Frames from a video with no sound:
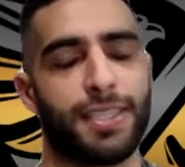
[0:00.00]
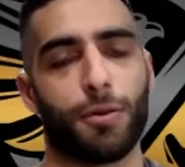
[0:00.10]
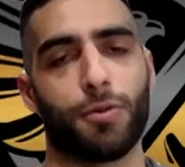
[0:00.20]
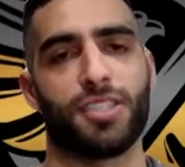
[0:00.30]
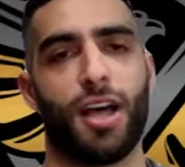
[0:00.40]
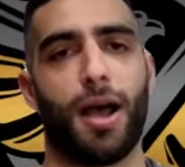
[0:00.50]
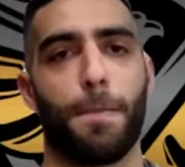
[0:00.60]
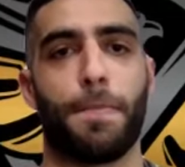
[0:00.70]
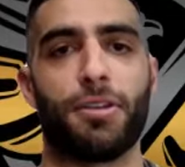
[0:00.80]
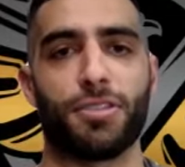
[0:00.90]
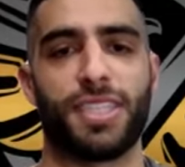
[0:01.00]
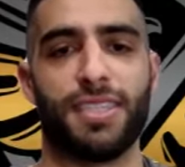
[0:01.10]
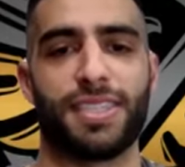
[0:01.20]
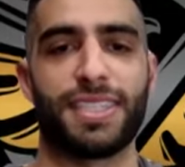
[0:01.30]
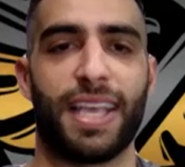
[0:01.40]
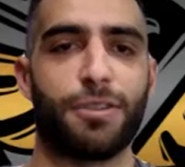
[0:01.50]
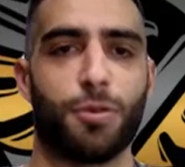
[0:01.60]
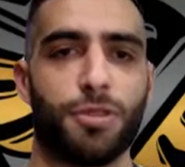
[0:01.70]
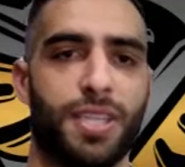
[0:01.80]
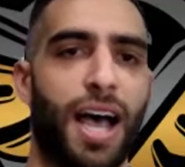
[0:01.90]
There was not built-in
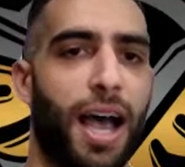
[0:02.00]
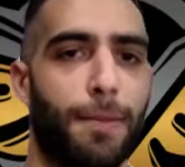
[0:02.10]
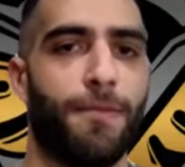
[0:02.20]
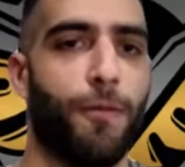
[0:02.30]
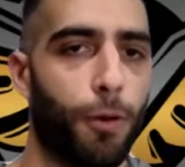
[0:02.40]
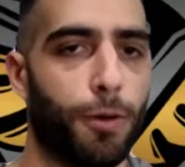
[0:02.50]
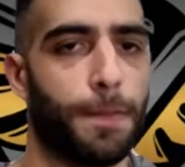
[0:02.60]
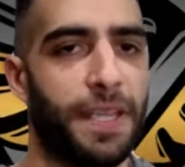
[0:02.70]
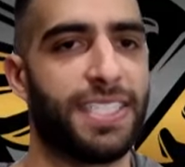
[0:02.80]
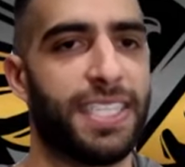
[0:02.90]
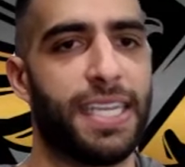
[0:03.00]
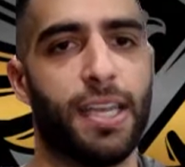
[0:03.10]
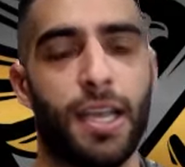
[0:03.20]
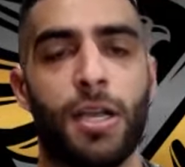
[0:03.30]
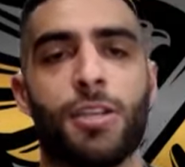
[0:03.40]
scheduled time for PT.